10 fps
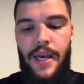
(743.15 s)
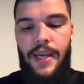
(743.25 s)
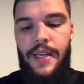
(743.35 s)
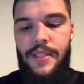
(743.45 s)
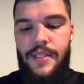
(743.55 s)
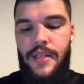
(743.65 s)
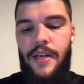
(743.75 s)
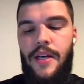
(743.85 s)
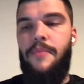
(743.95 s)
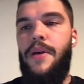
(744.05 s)
it's
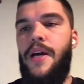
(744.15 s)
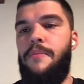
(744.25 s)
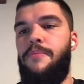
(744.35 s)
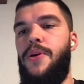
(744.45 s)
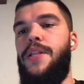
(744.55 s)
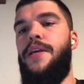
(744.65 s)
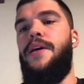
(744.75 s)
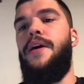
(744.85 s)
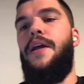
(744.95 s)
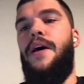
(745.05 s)
become pretty